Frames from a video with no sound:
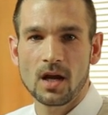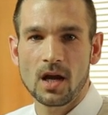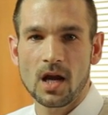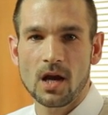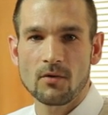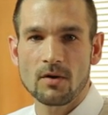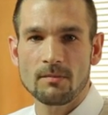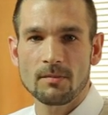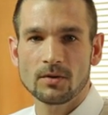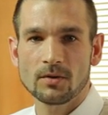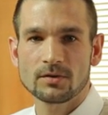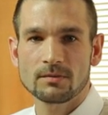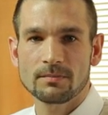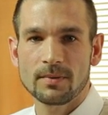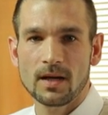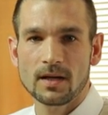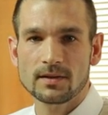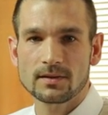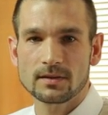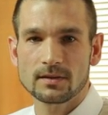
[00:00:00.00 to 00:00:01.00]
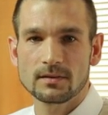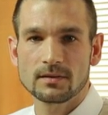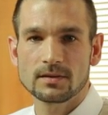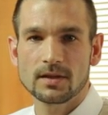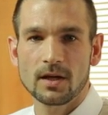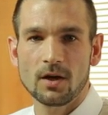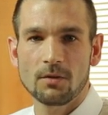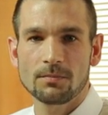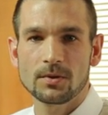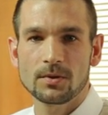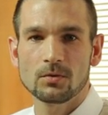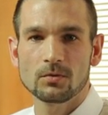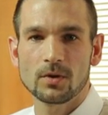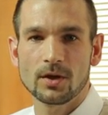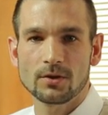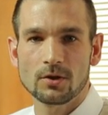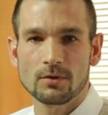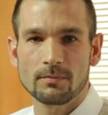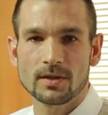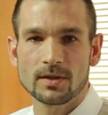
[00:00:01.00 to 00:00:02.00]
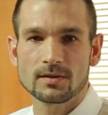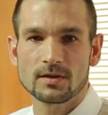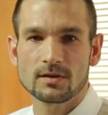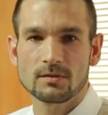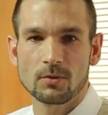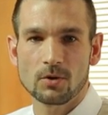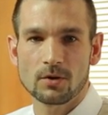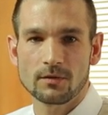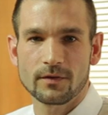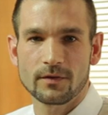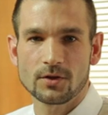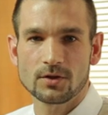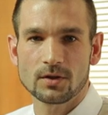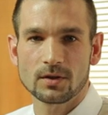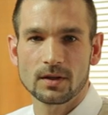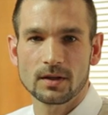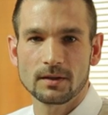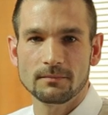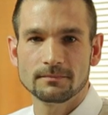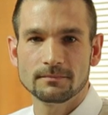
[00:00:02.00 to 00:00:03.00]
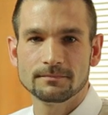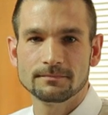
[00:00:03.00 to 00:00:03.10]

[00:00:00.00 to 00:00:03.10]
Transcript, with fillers: and remote deposit to help you run your business more efficiently.